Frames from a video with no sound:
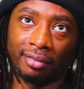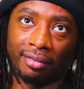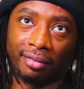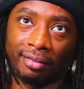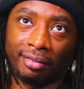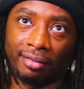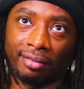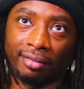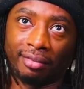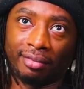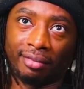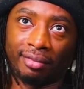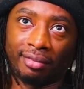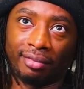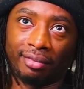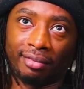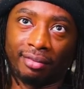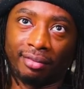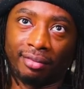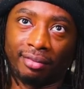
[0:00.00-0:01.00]

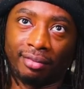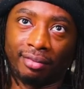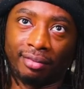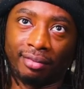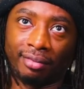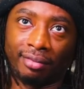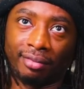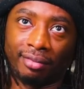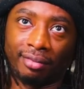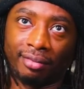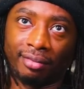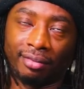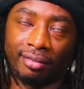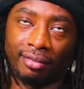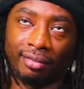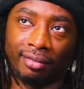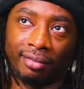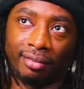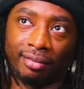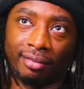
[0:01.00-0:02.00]

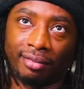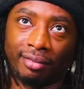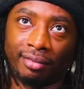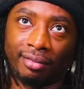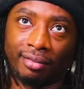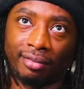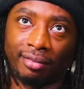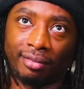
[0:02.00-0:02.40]
This person isn't speaking.